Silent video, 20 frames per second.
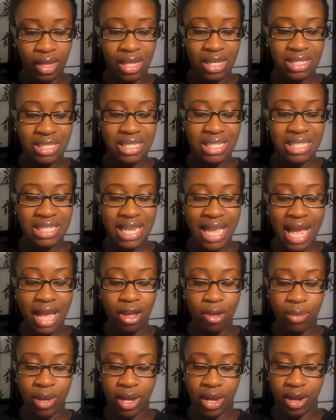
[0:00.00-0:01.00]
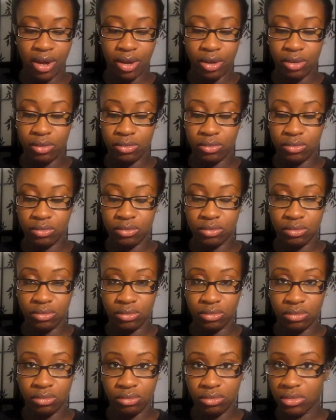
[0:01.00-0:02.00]
it doesn't snag on my hair
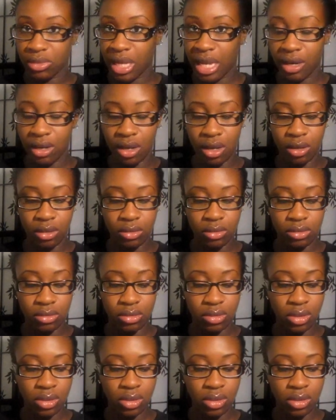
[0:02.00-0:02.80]
at all.